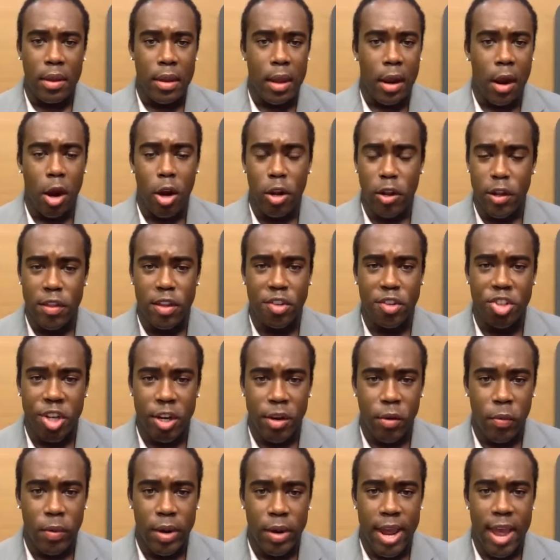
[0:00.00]
Early this
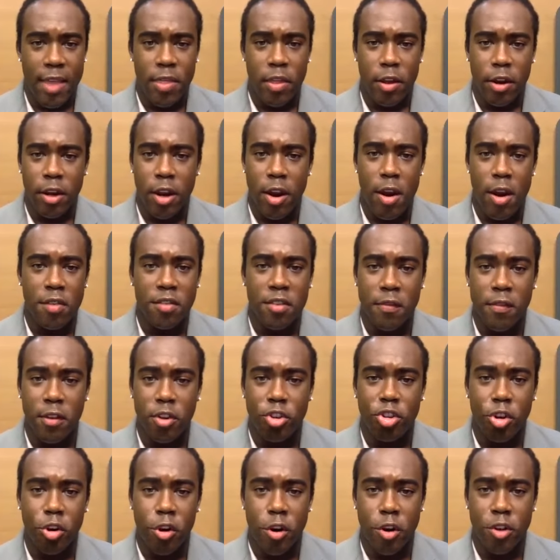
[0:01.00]
year, we had the occurrence of the
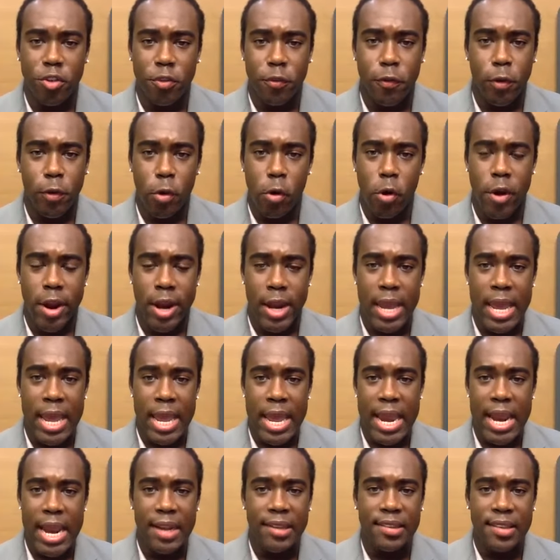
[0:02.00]
George Floyd
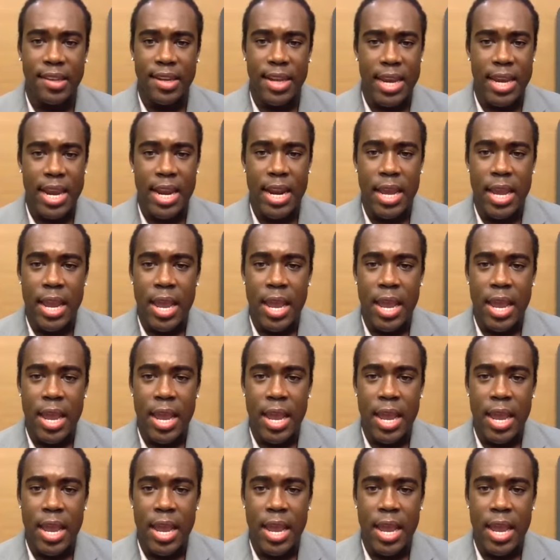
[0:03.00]
incident.